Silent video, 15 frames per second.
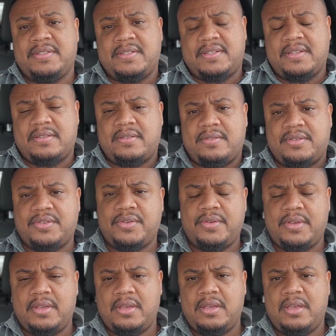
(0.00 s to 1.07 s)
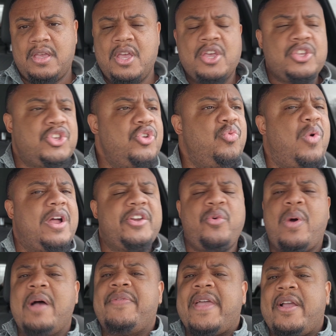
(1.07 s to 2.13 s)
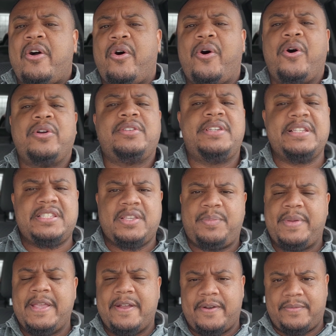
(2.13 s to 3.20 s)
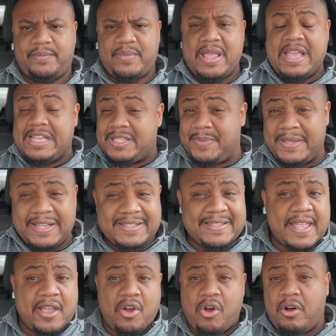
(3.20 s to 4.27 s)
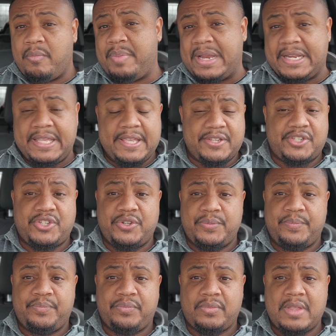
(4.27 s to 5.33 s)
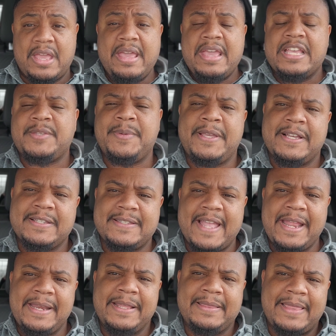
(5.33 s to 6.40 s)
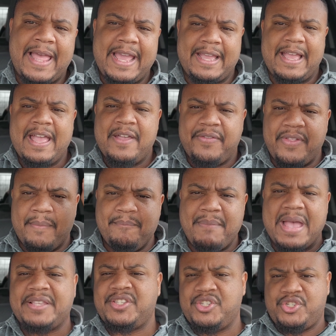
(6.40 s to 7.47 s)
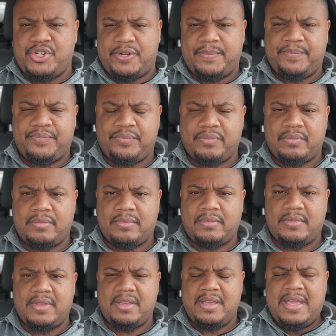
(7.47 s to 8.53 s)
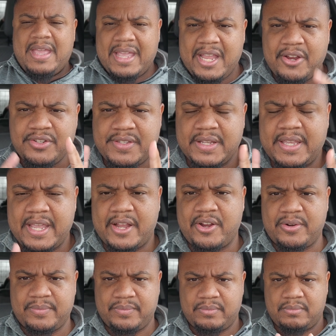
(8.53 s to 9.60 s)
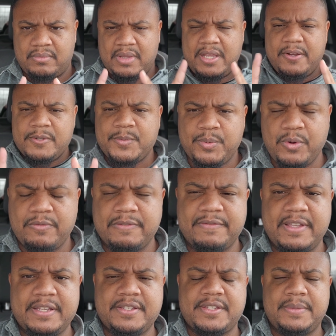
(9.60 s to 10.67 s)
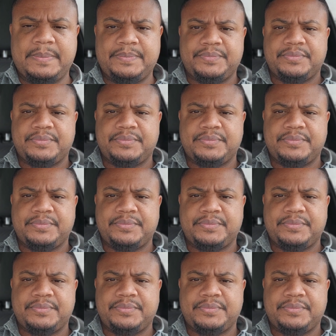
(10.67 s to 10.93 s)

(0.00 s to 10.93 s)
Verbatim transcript: and sisters. You wonder why they all disappeared. It's because they all bet against you. It's because they didn't like the messenger. Here's the kicker. Here's proof of this.